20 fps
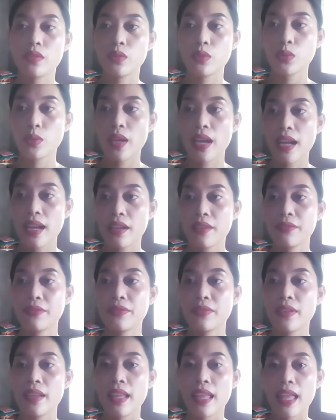to
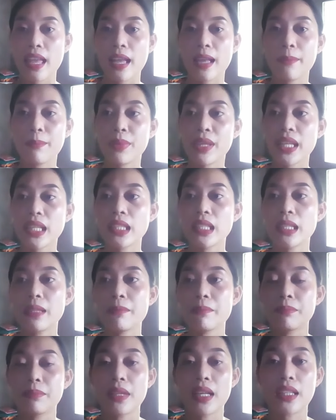have a big
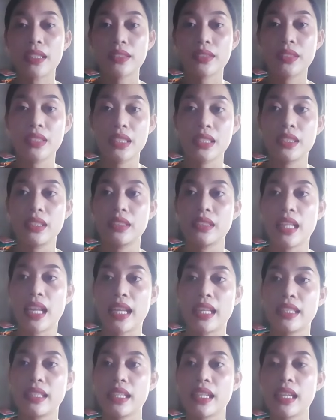impact to the
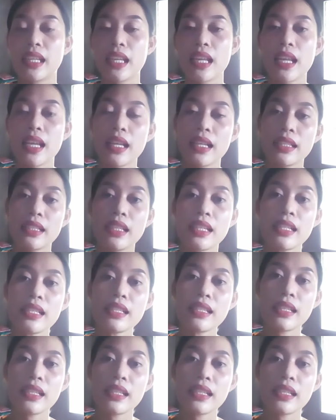society. This